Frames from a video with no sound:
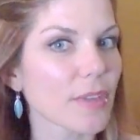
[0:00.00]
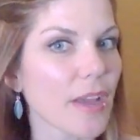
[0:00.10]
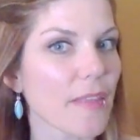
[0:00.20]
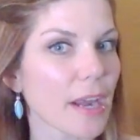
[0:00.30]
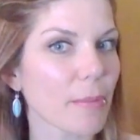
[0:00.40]

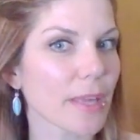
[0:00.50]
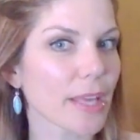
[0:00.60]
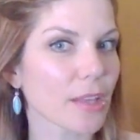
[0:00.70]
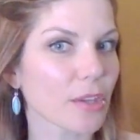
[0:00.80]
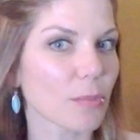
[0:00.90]
And that'll make
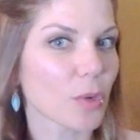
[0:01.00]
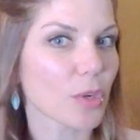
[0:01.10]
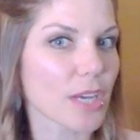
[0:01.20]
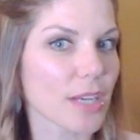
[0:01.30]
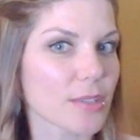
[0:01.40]
it look more
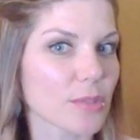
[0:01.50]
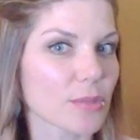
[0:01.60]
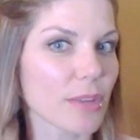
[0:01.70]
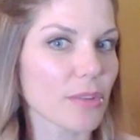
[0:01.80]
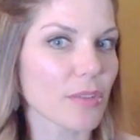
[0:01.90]
tousled
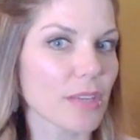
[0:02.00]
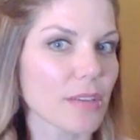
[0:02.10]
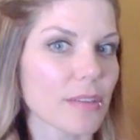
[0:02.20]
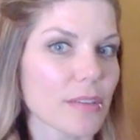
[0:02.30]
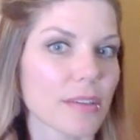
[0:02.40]
rather
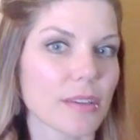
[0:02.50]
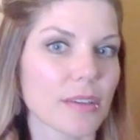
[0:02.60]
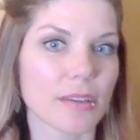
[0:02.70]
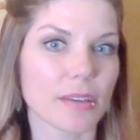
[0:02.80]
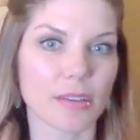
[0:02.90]
than
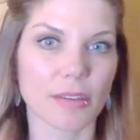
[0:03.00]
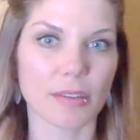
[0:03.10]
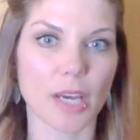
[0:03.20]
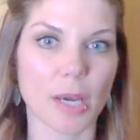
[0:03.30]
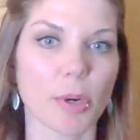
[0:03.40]

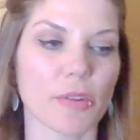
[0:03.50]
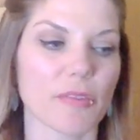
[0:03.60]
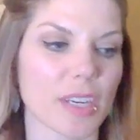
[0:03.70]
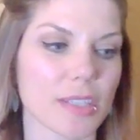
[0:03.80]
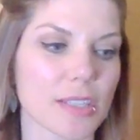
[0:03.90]
a
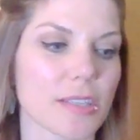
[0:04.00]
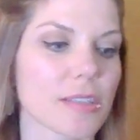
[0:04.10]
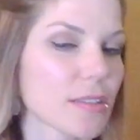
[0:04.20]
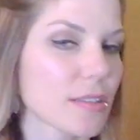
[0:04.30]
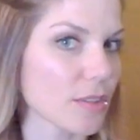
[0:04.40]
perfect
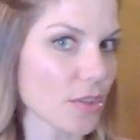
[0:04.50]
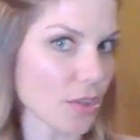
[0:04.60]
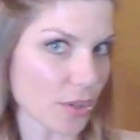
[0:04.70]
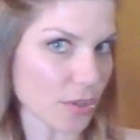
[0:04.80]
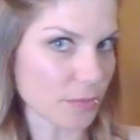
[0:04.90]

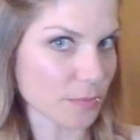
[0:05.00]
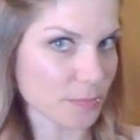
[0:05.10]
curl.